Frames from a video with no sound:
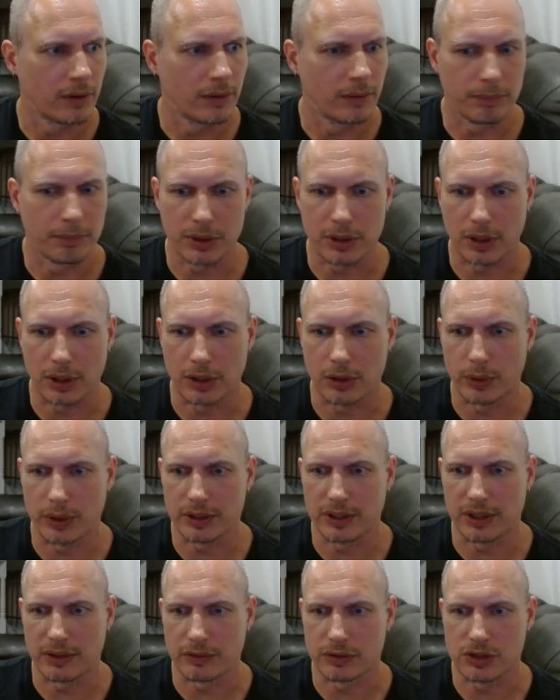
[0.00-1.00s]
But Gargoya
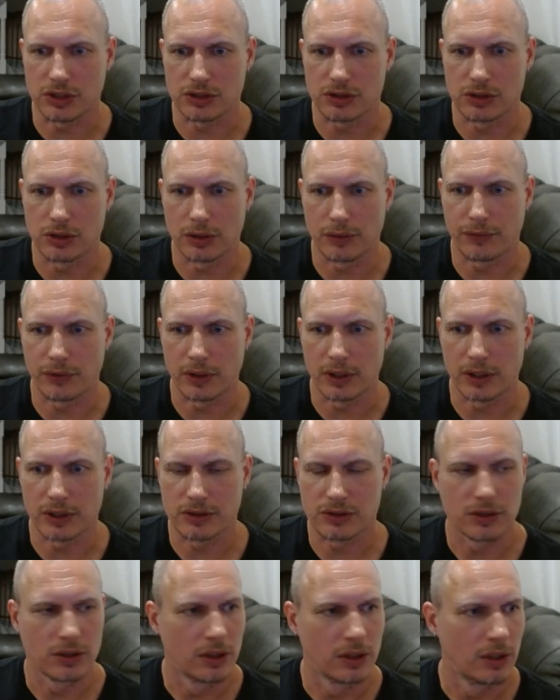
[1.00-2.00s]
Devil is just good for
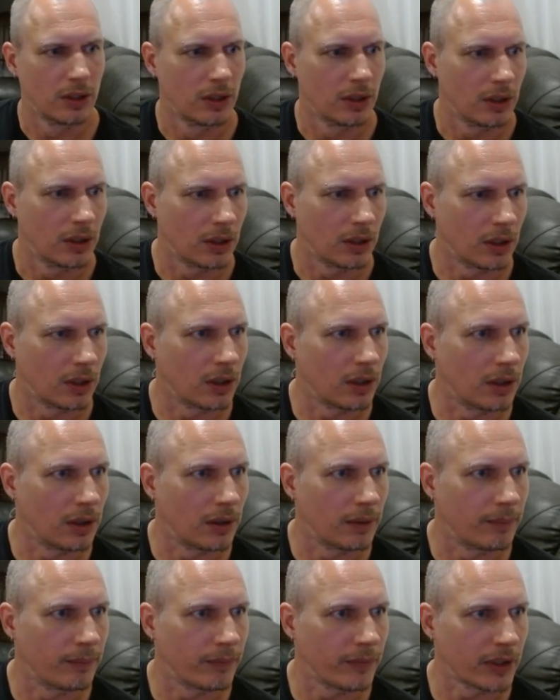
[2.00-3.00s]
this.
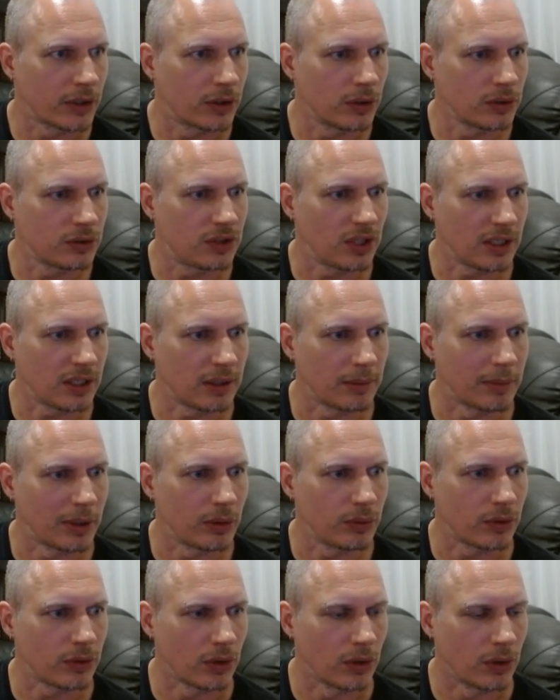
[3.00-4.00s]
I could take him
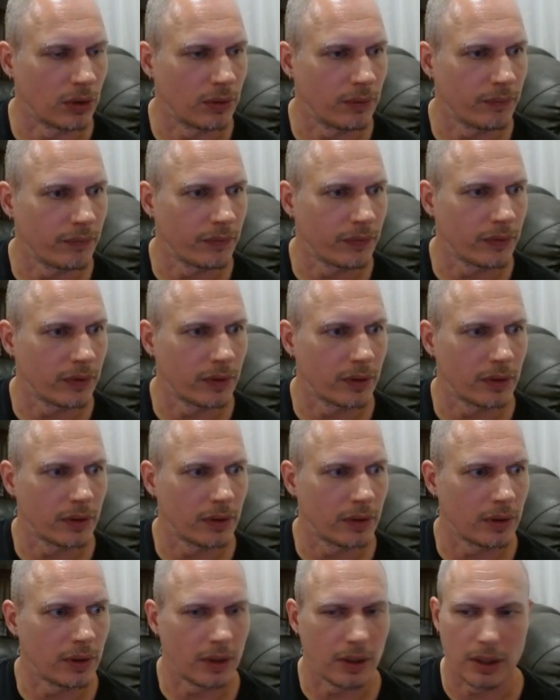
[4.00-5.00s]
out though.
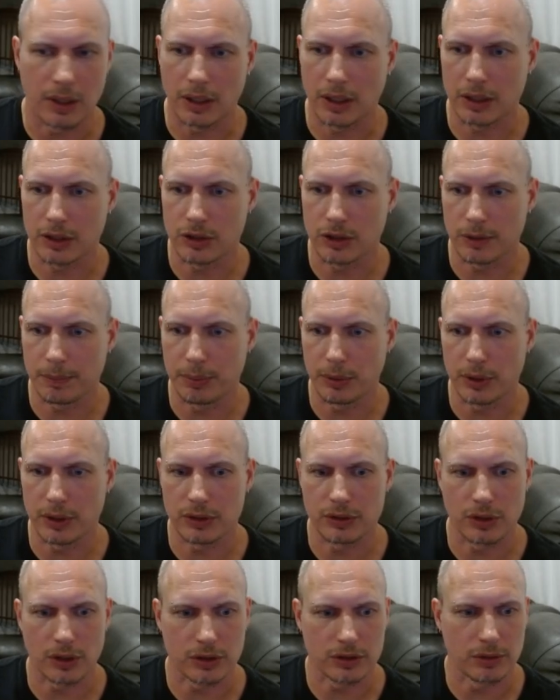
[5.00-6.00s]
And I could put in
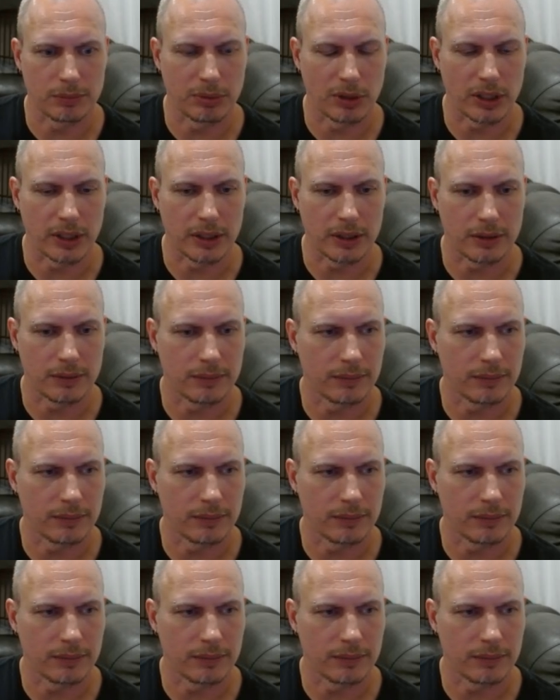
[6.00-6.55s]
Dr. Blight.